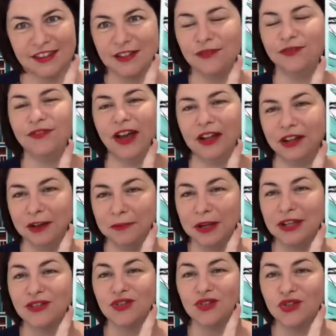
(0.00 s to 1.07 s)
This vellum
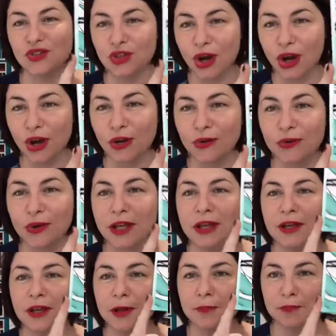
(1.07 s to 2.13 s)
is so
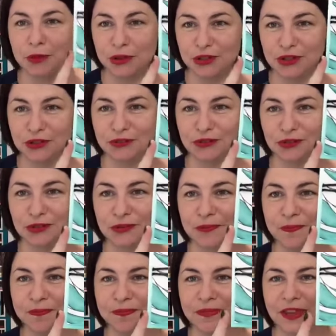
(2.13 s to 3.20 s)
beautiful.
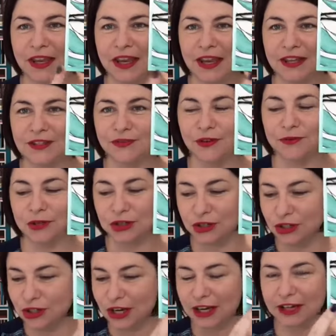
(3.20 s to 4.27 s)
It's from the
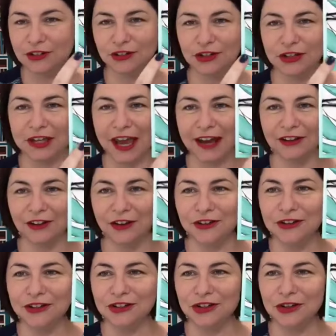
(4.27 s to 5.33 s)
new new
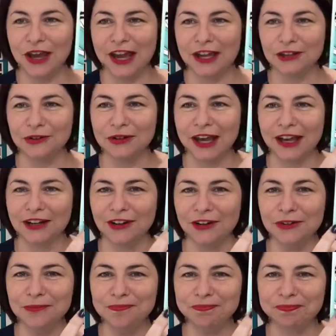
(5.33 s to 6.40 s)
catalog, new annual
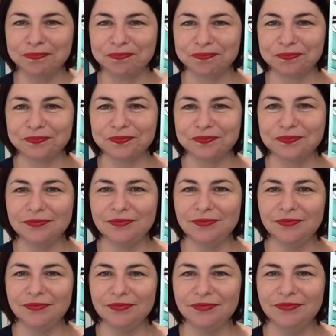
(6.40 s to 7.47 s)
catalog.
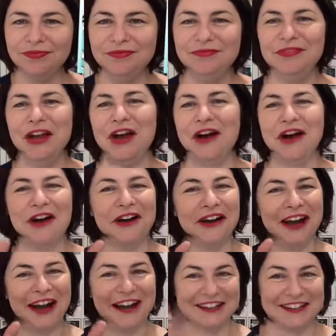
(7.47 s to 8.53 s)

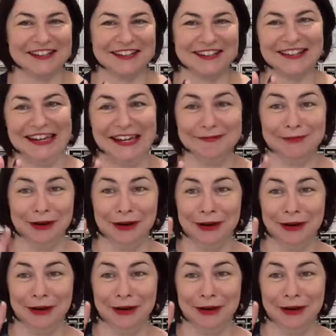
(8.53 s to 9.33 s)
No, artisan team, no.